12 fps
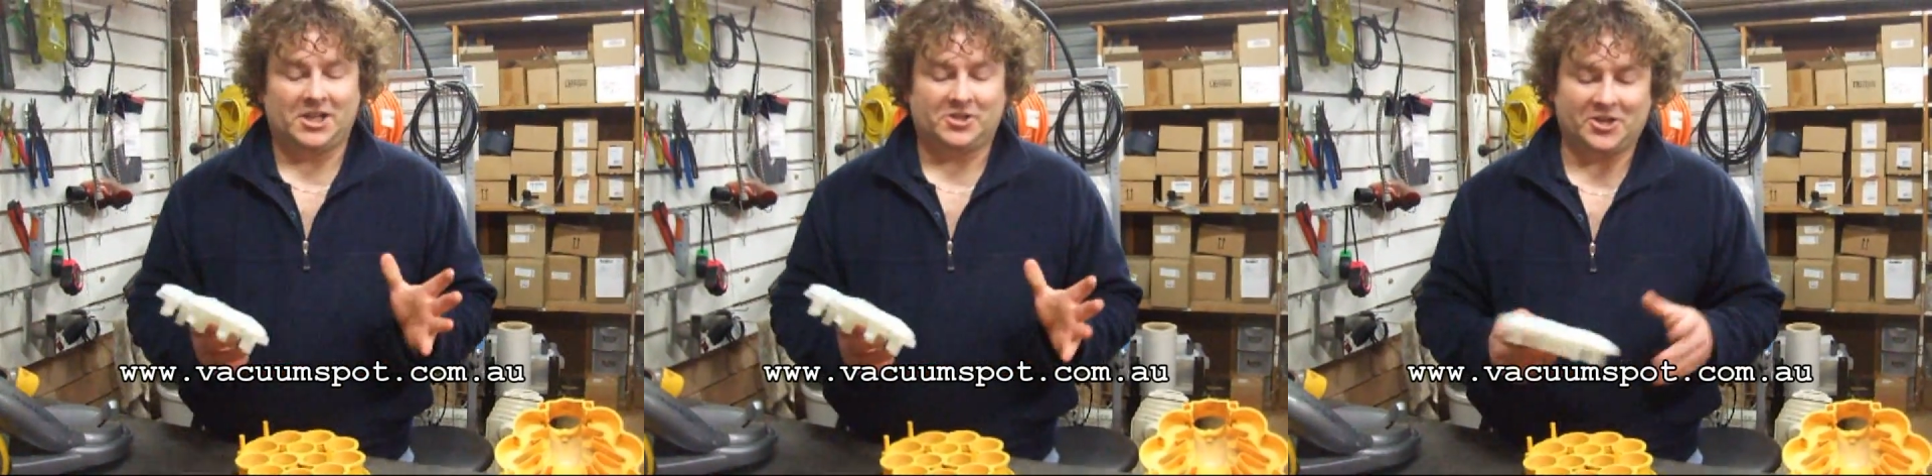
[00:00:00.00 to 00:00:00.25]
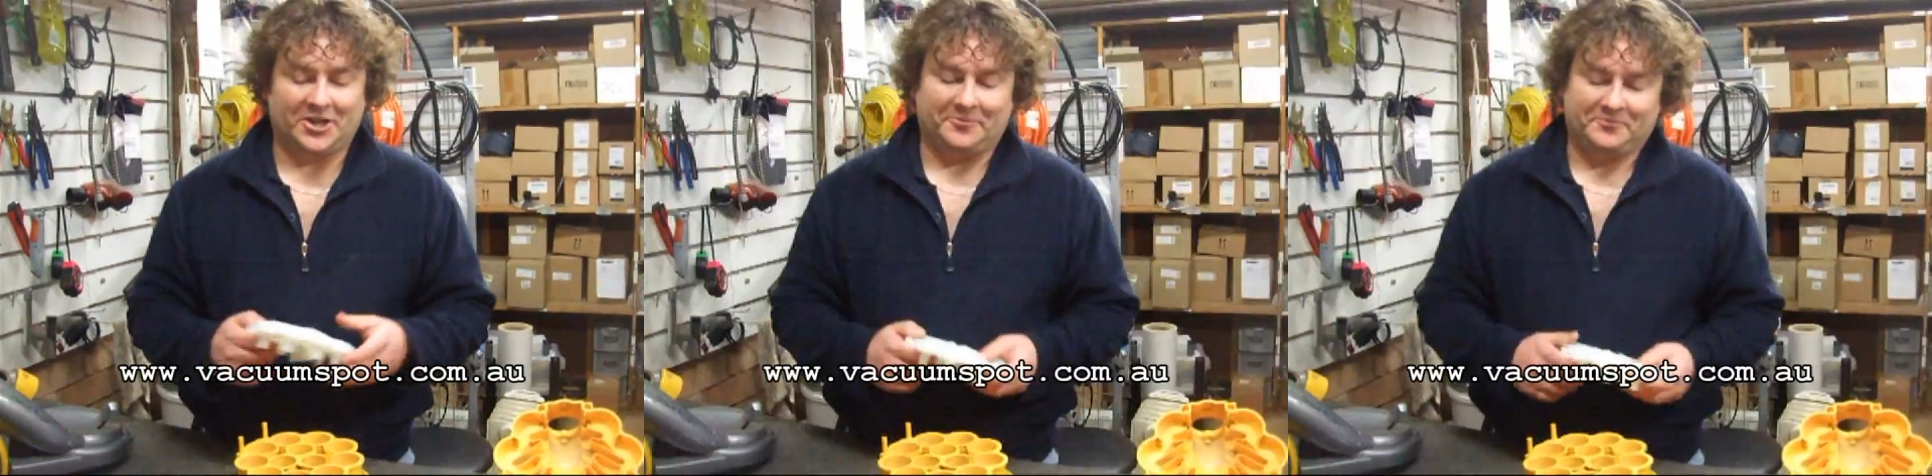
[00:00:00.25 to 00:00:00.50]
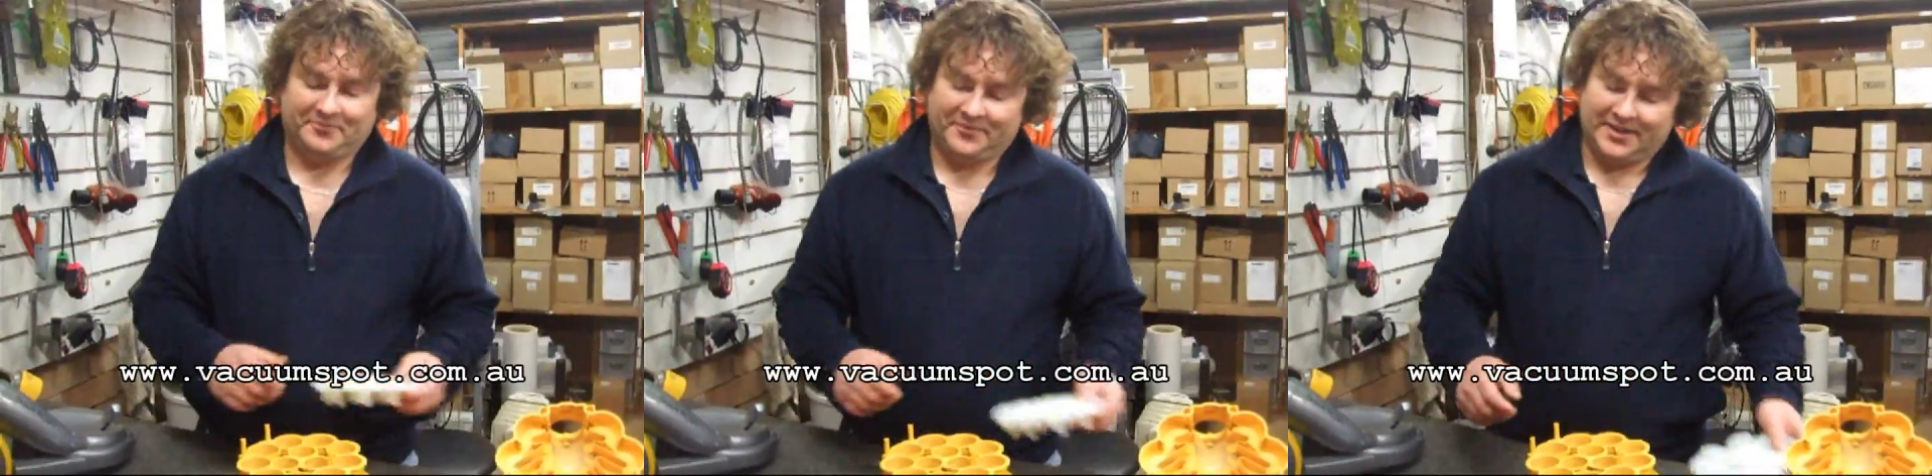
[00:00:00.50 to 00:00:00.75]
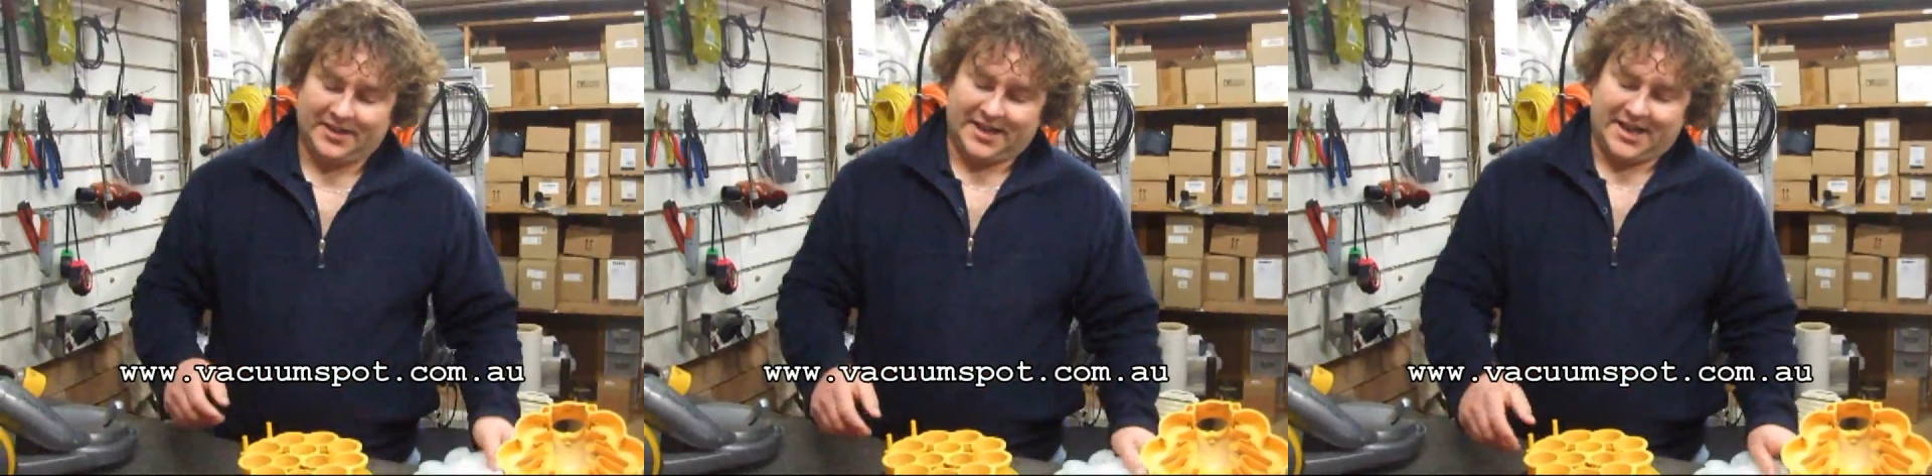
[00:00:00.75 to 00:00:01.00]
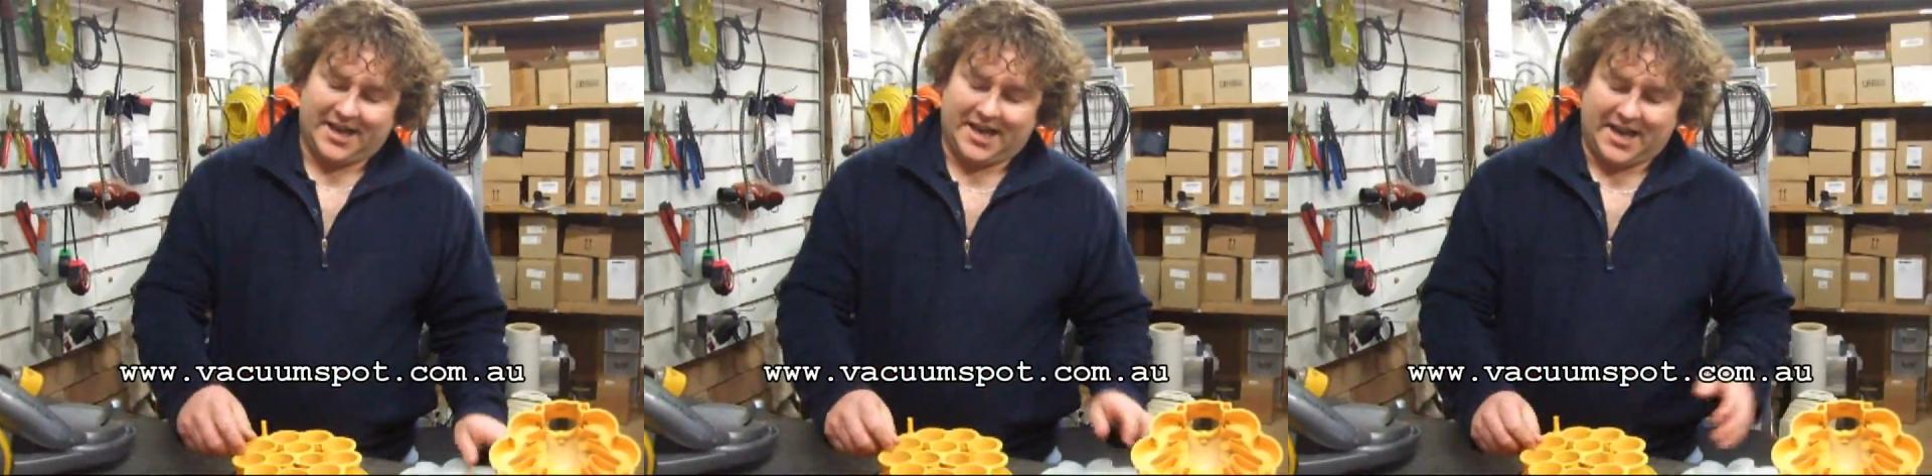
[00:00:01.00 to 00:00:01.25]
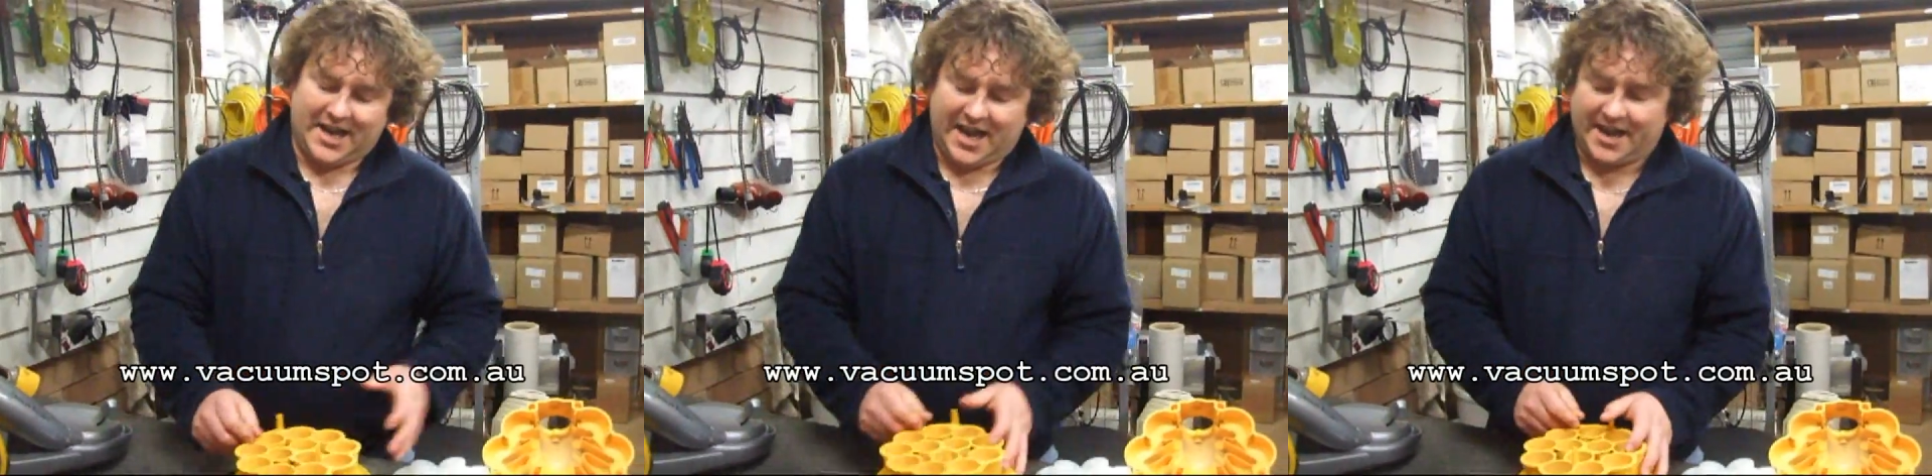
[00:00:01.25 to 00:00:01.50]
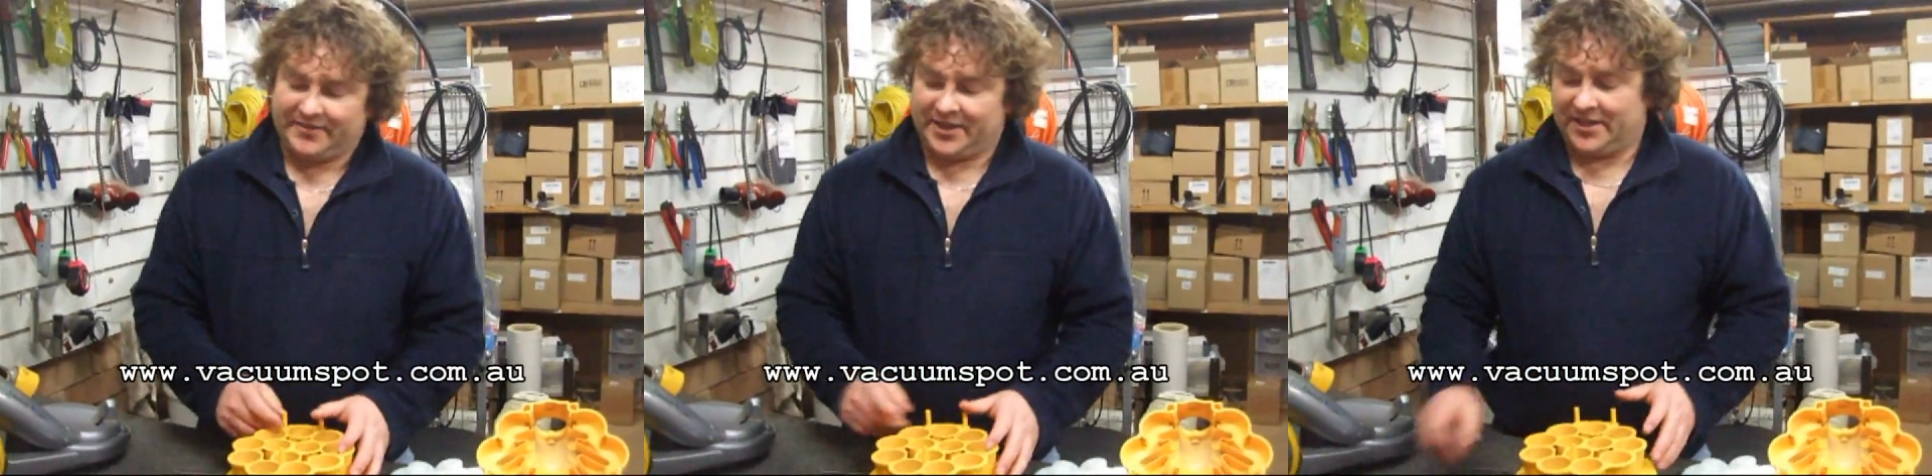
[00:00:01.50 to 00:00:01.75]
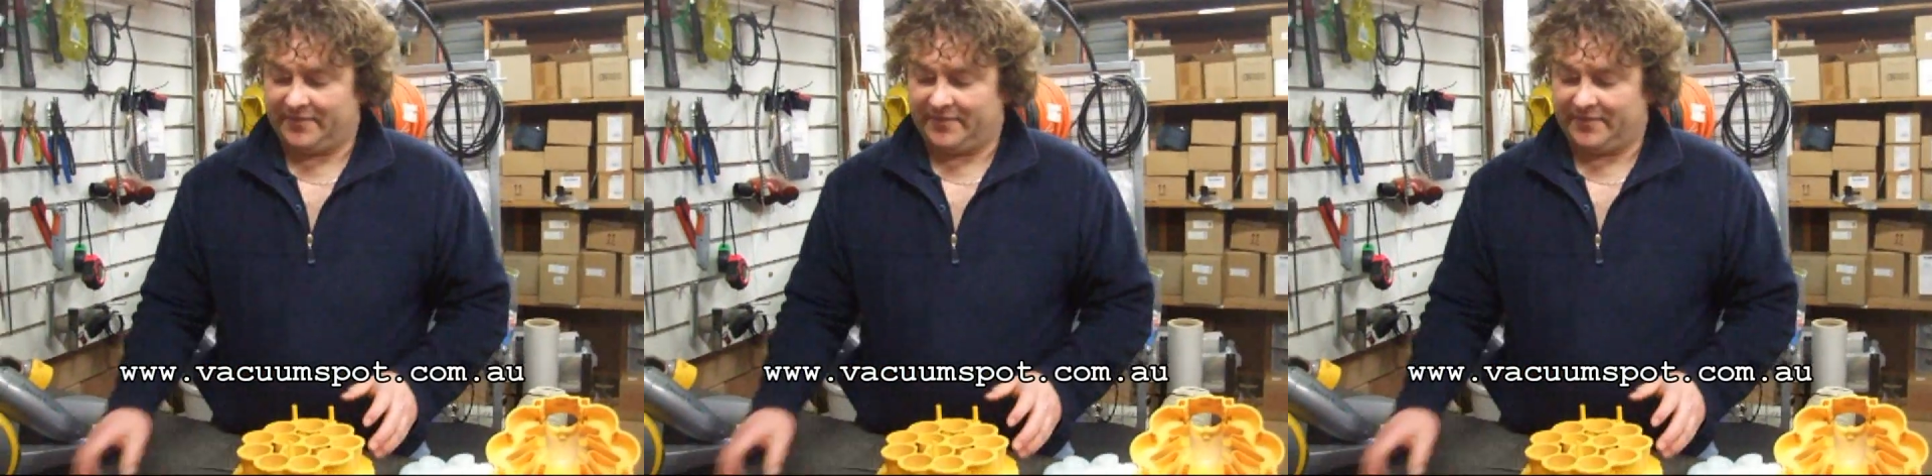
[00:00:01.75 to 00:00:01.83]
So, having